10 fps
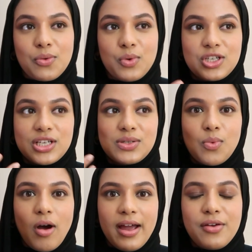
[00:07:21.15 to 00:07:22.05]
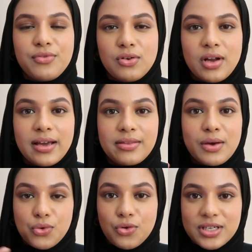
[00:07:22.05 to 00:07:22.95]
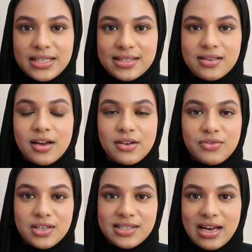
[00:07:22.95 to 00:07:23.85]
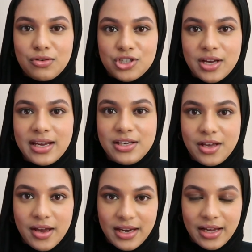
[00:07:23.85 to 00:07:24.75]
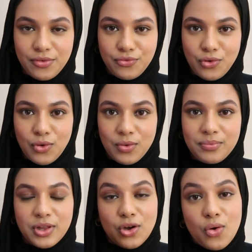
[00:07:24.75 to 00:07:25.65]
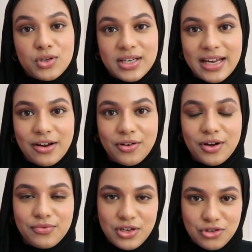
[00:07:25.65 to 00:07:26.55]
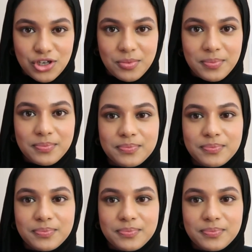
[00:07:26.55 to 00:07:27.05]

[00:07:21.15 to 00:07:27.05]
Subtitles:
which is why I feel like there's already this kind of nostalgia and yearning for the golden era of YouTube.